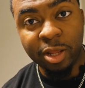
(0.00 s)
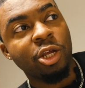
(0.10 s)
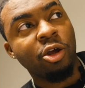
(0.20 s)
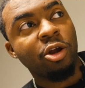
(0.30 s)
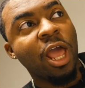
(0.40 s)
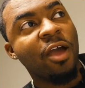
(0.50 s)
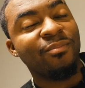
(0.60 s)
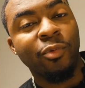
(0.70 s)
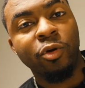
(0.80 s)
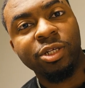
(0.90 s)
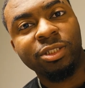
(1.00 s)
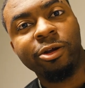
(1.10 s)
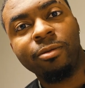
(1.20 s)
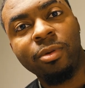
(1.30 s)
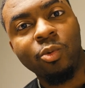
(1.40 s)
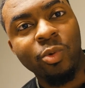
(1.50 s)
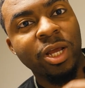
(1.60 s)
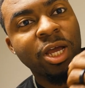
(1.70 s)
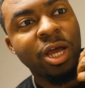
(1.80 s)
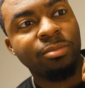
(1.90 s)
You're going to have more discernment when
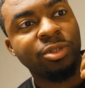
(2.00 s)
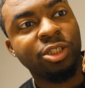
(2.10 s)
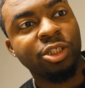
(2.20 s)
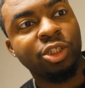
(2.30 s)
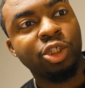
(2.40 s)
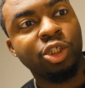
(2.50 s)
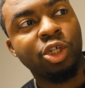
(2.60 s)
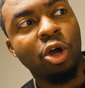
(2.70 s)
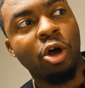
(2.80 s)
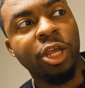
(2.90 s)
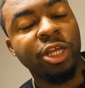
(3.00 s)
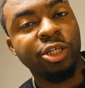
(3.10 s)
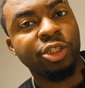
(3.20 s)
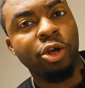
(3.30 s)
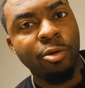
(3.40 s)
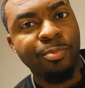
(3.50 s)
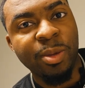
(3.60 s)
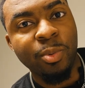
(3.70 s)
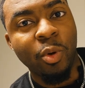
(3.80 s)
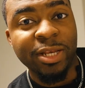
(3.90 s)
it comes to talking to certain
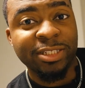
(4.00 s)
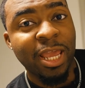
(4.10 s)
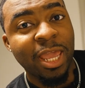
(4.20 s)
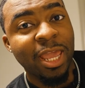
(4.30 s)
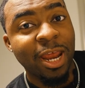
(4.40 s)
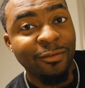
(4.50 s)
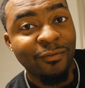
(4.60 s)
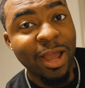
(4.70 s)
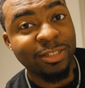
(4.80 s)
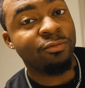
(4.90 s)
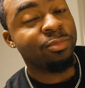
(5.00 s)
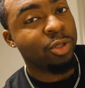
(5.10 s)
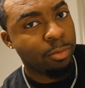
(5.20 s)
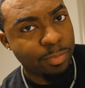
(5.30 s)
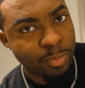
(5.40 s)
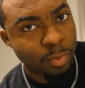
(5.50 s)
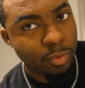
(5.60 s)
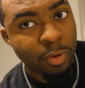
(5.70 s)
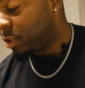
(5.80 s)
people and taking advice from certain people.